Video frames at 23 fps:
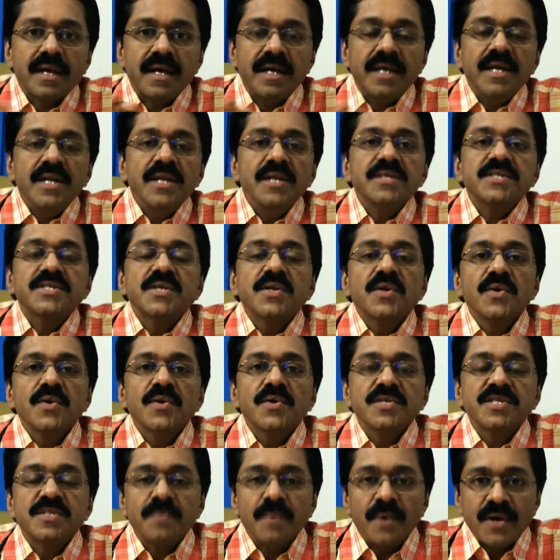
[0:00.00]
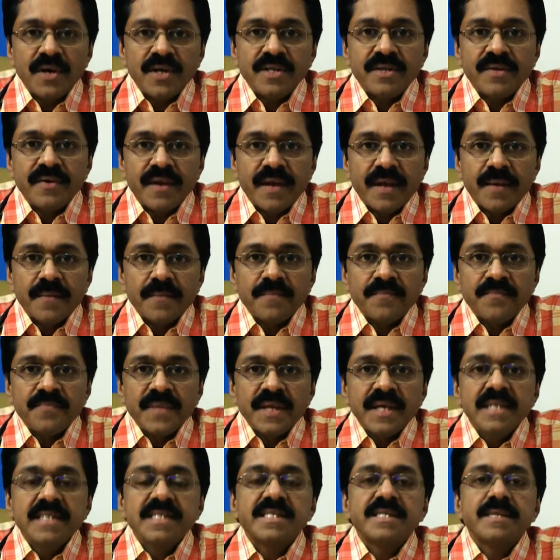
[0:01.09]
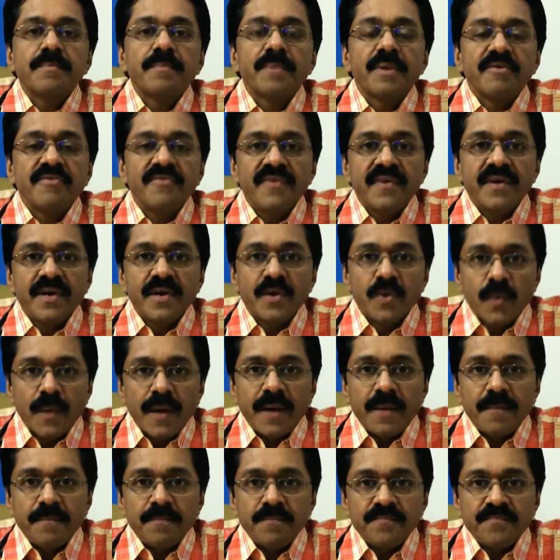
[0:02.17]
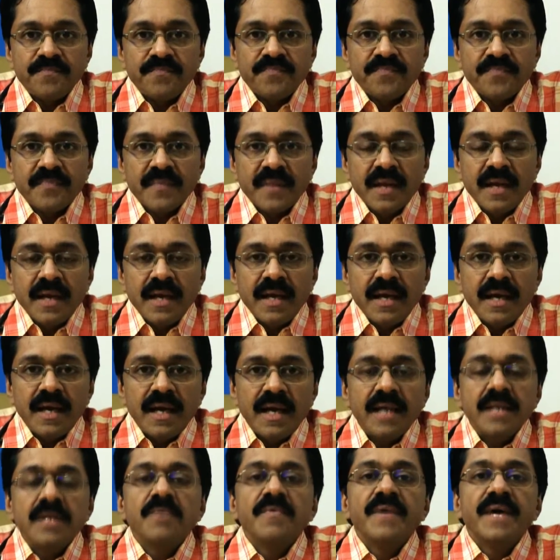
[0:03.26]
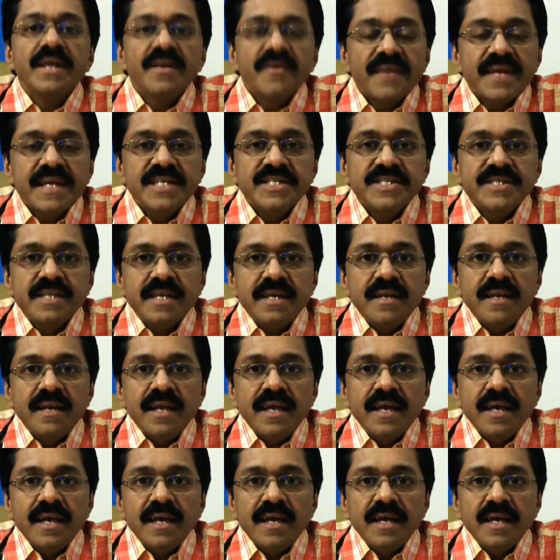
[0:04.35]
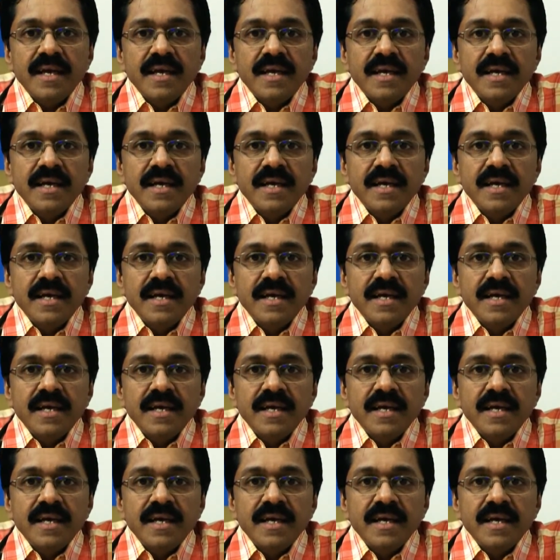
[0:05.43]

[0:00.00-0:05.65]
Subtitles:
continuous glucose monitoring is the preferred one. And very recently,